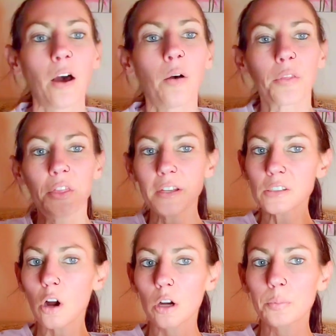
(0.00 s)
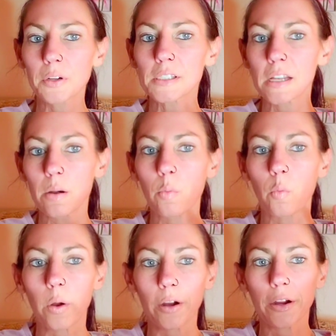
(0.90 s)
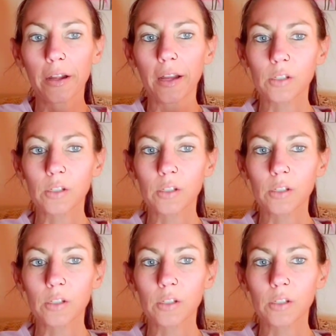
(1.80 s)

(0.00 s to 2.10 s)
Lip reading: Now, this hard brace that I'm wearing